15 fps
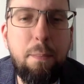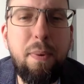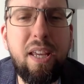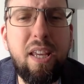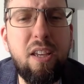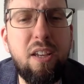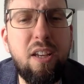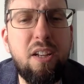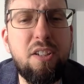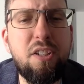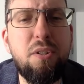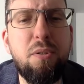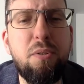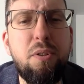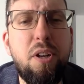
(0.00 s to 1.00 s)
I'm picking
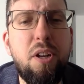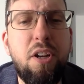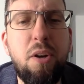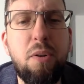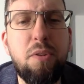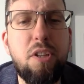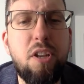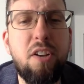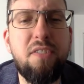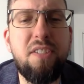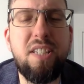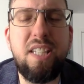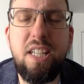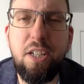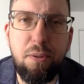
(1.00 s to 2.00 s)
also notes of
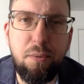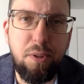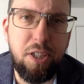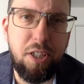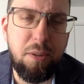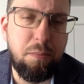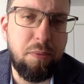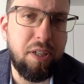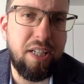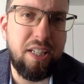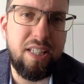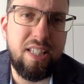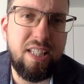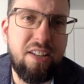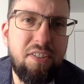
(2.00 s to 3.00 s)
cedarwood, but
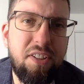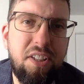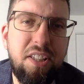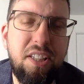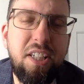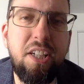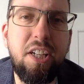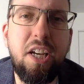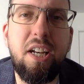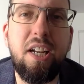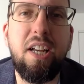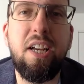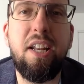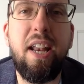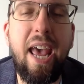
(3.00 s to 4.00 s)
it's definitely
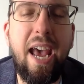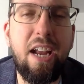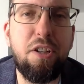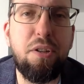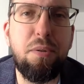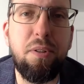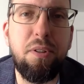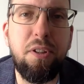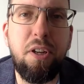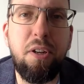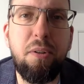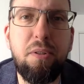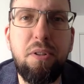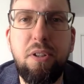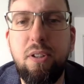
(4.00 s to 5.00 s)
not a natural
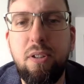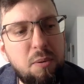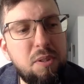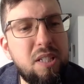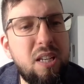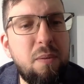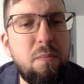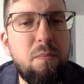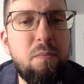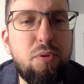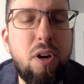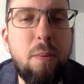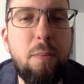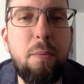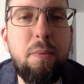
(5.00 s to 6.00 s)
note. I would say
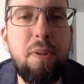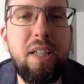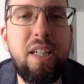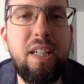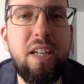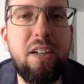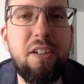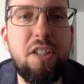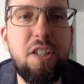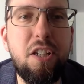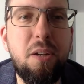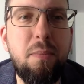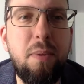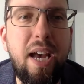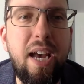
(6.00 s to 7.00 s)
probably there's some